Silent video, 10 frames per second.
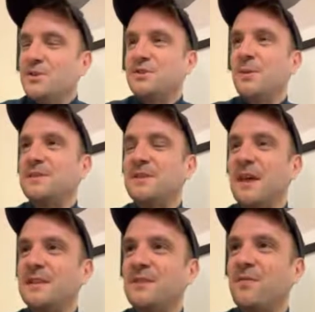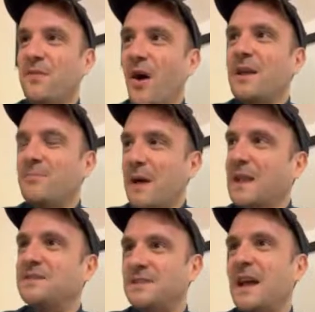So it's a fine
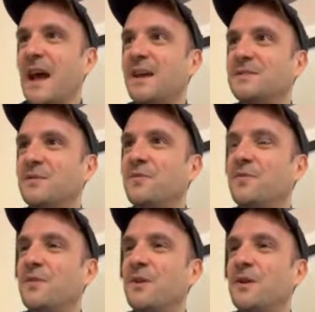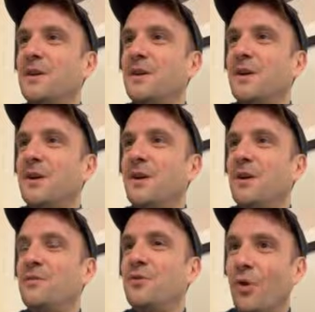balancing act of
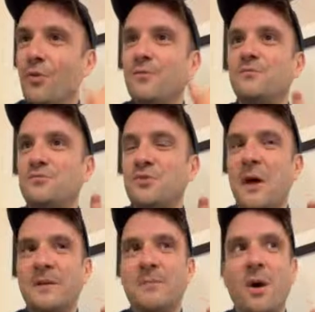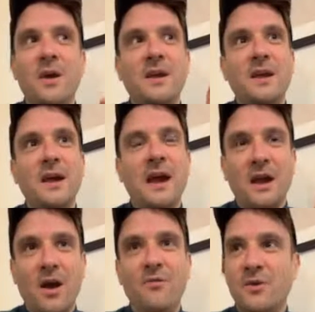not drowning the mic
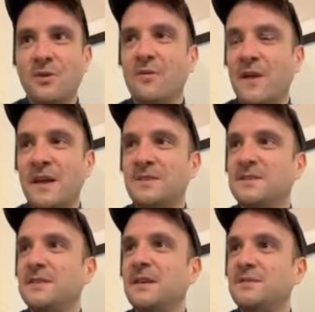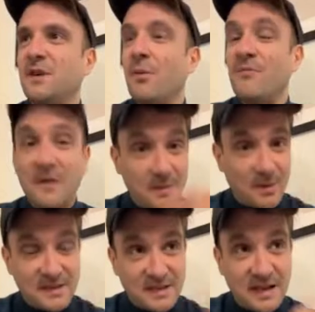and covering your face. So I'm very
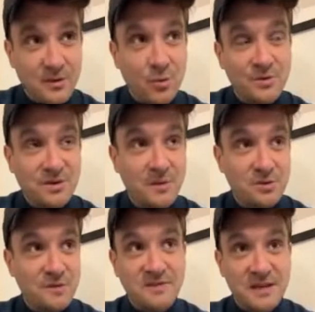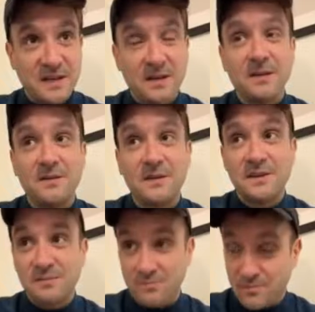pleased to hear that all the times you've seen it,
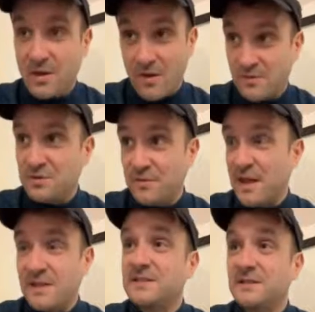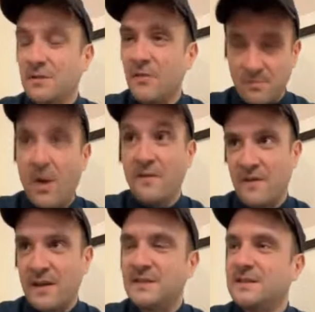it's covered your face, covered my
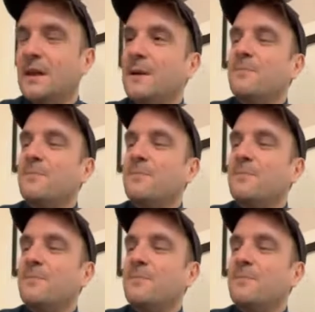face.